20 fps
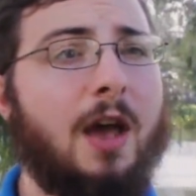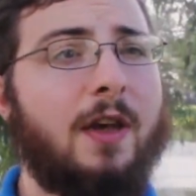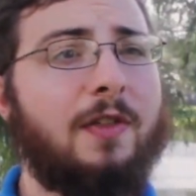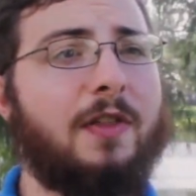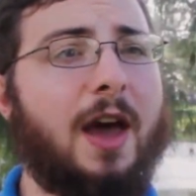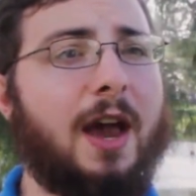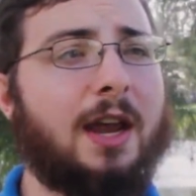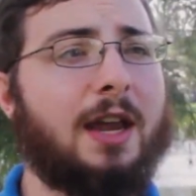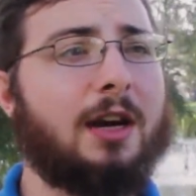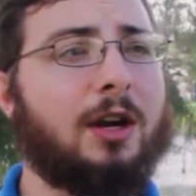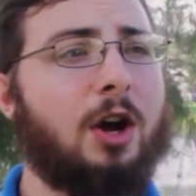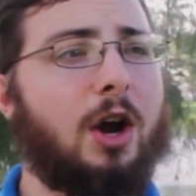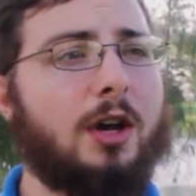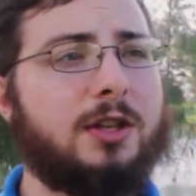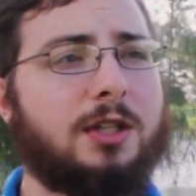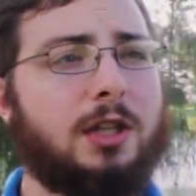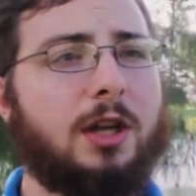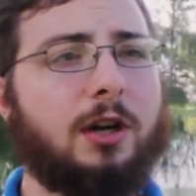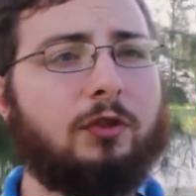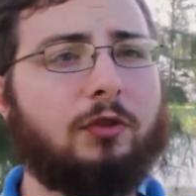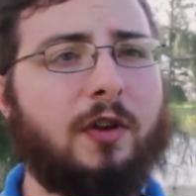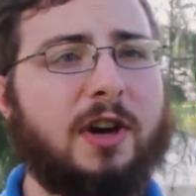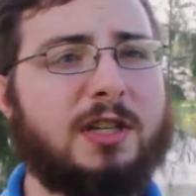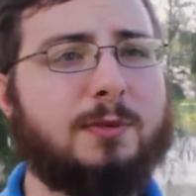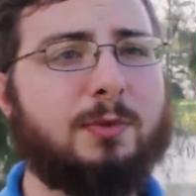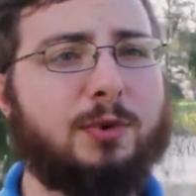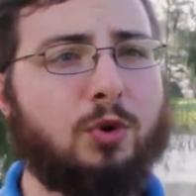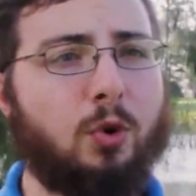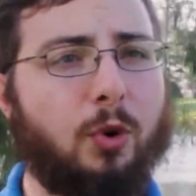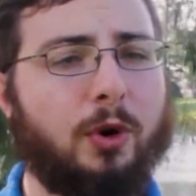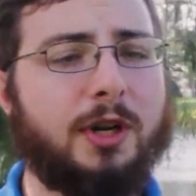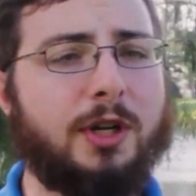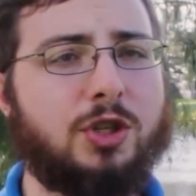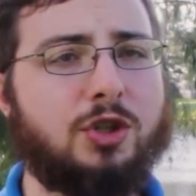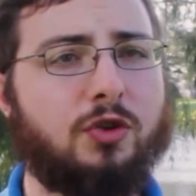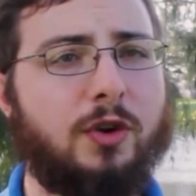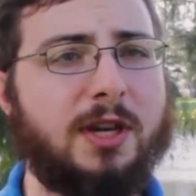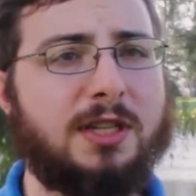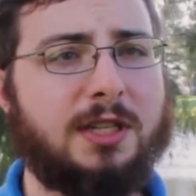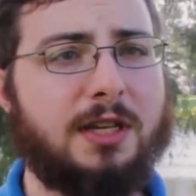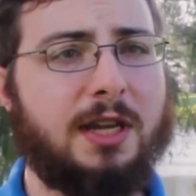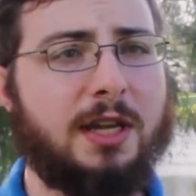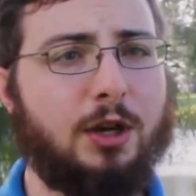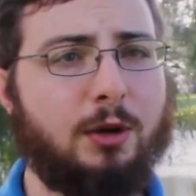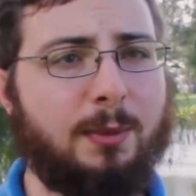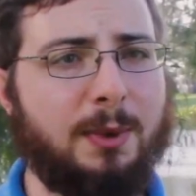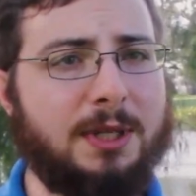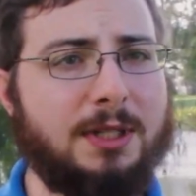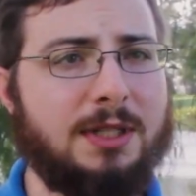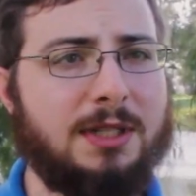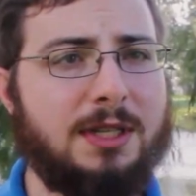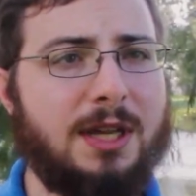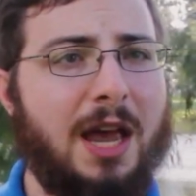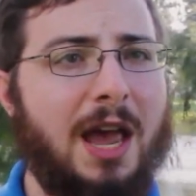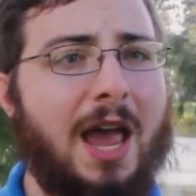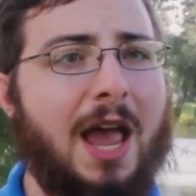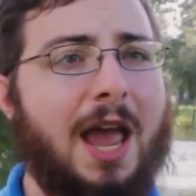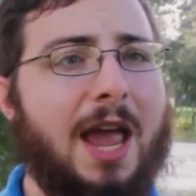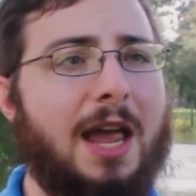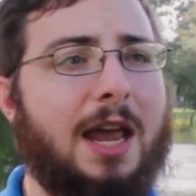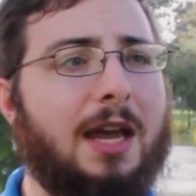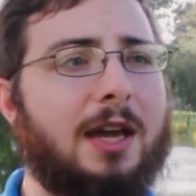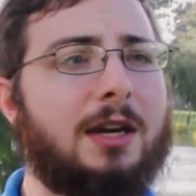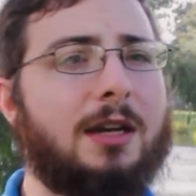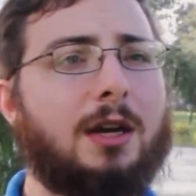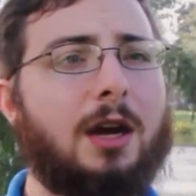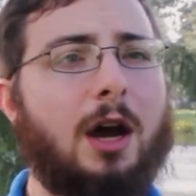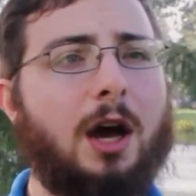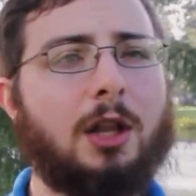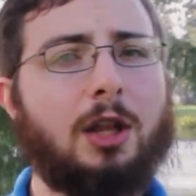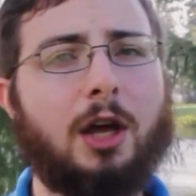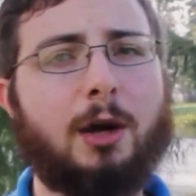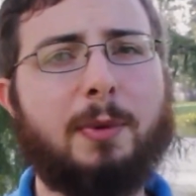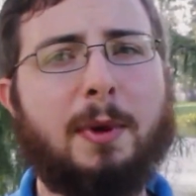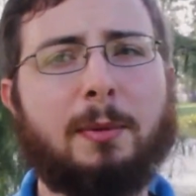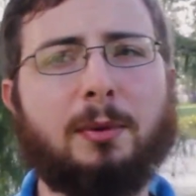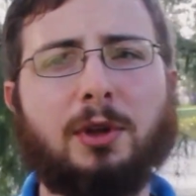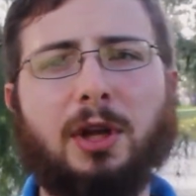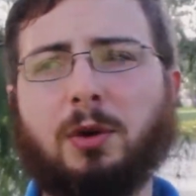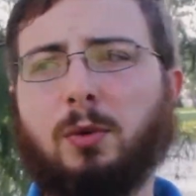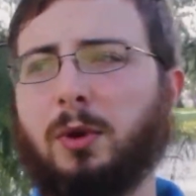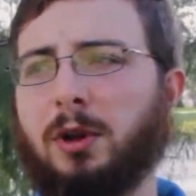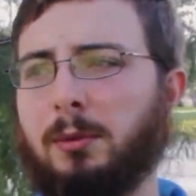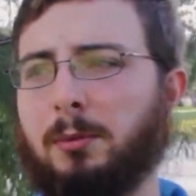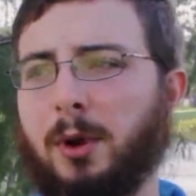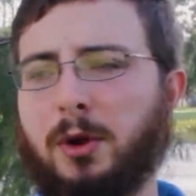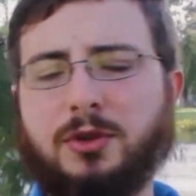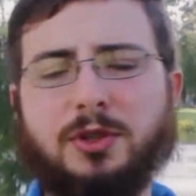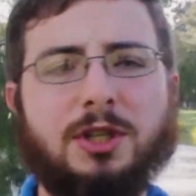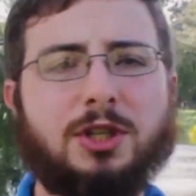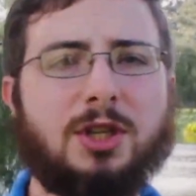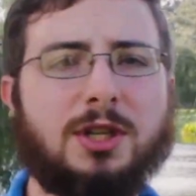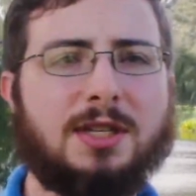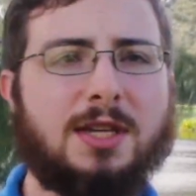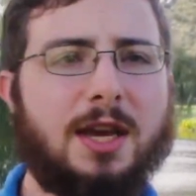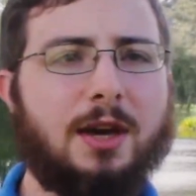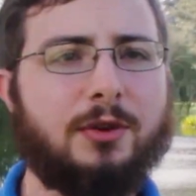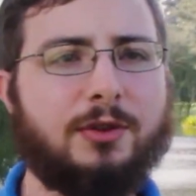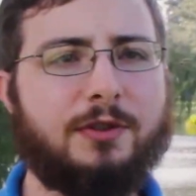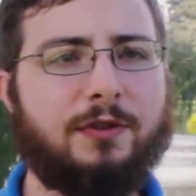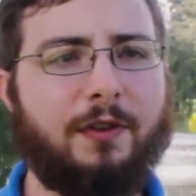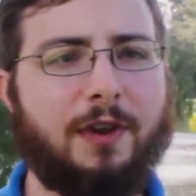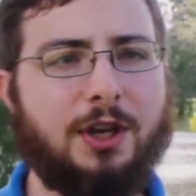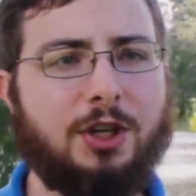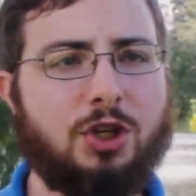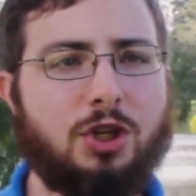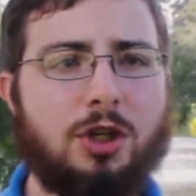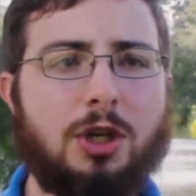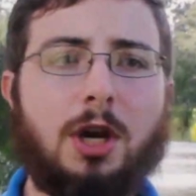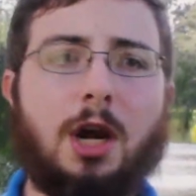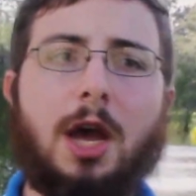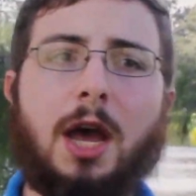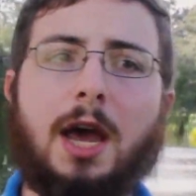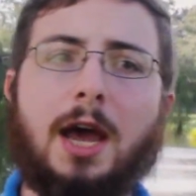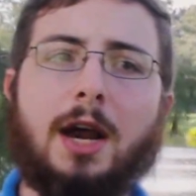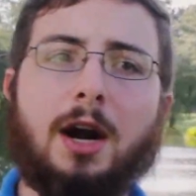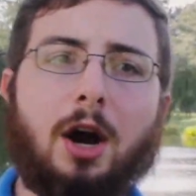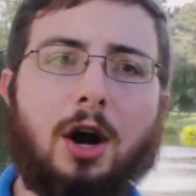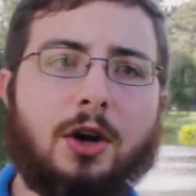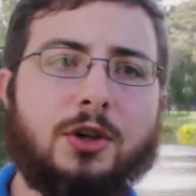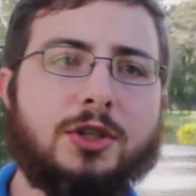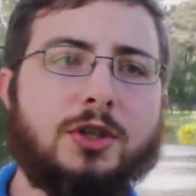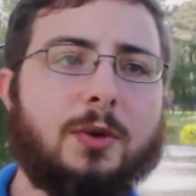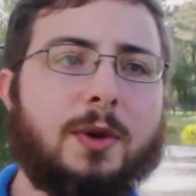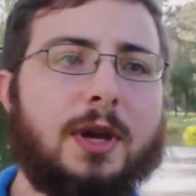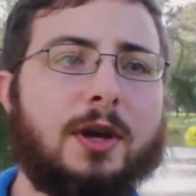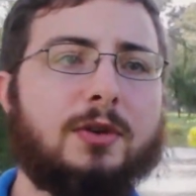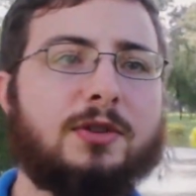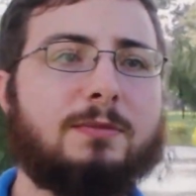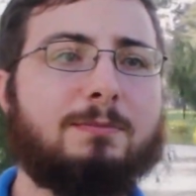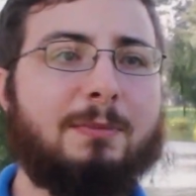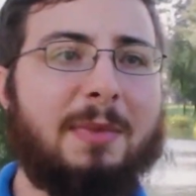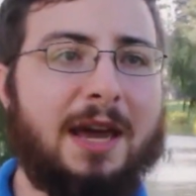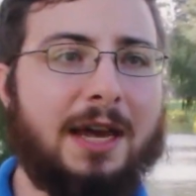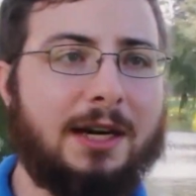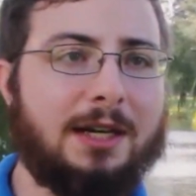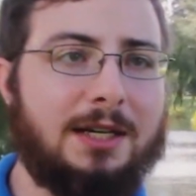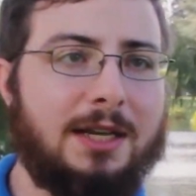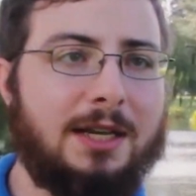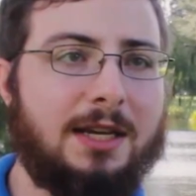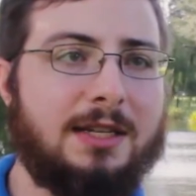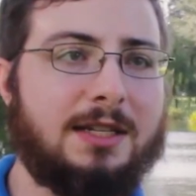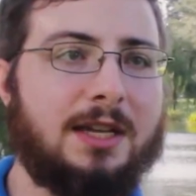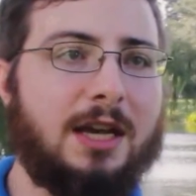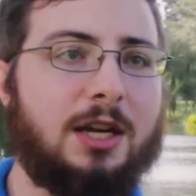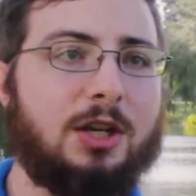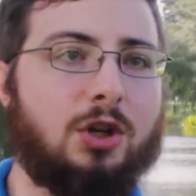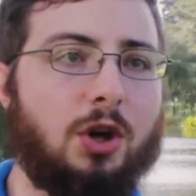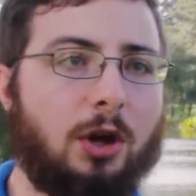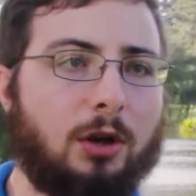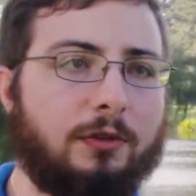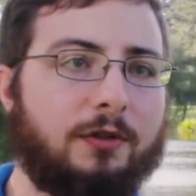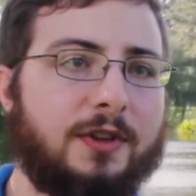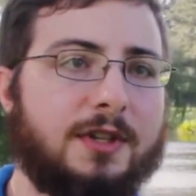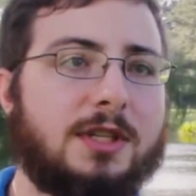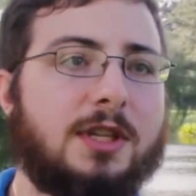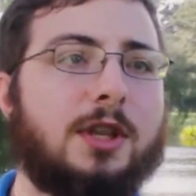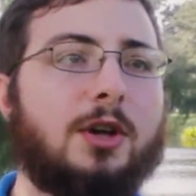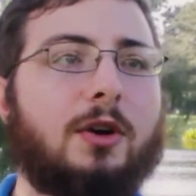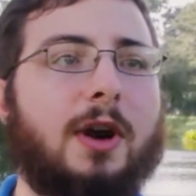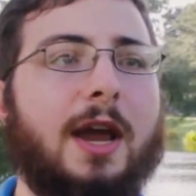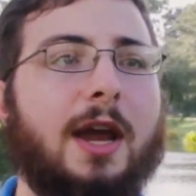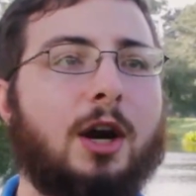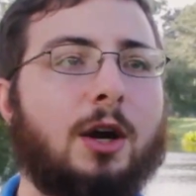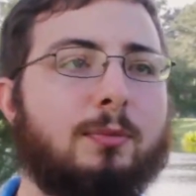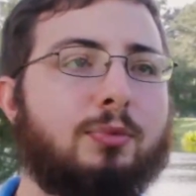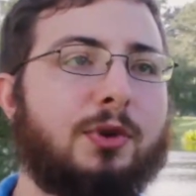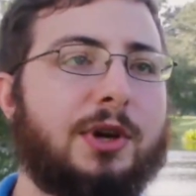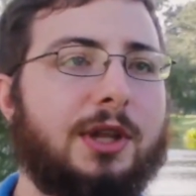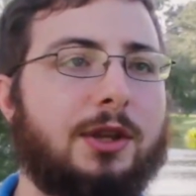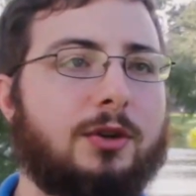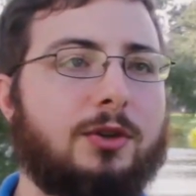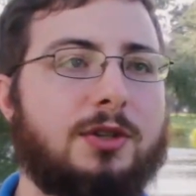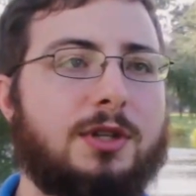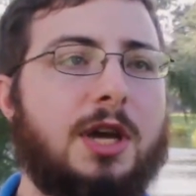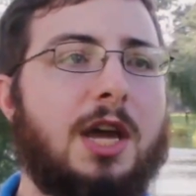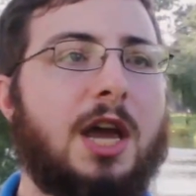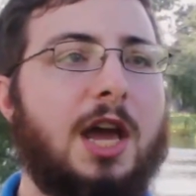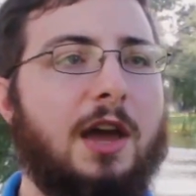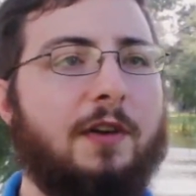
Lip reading: That can cause a lot of respiratory distress in humans, and a lot of people are like, well, it mostly just kills fish. It also kills manatees and dolphins, and they're air breathers.